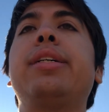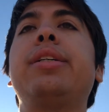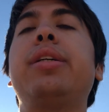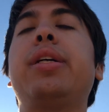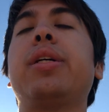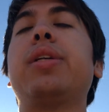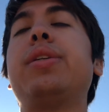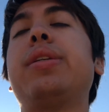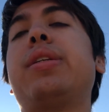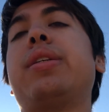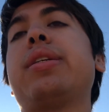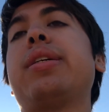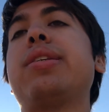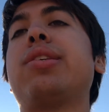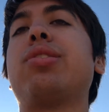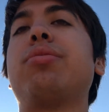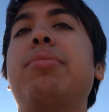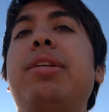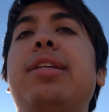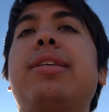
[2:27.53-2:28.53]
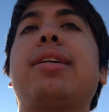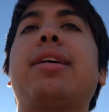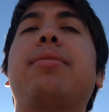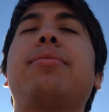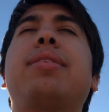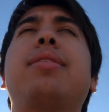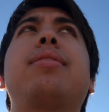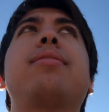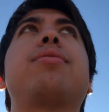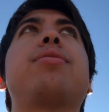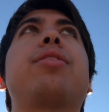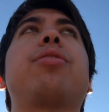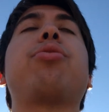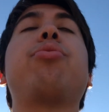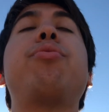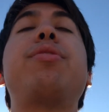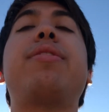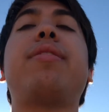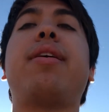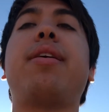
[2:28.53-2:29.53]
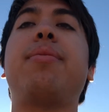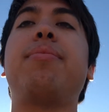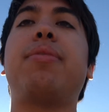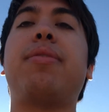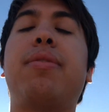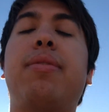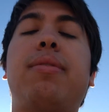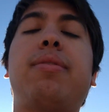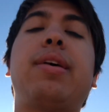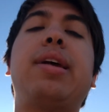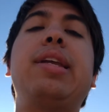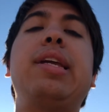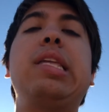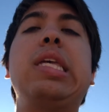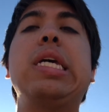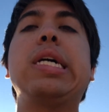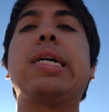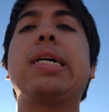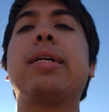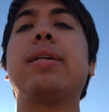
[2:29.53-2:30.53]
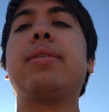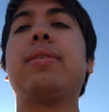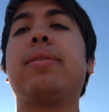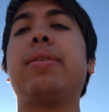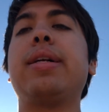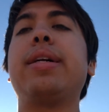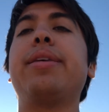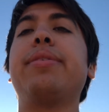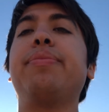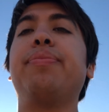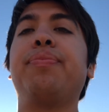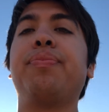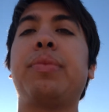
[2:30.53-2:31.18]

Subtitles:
You can only stun so many times. I think it's like 3 times any DR, right?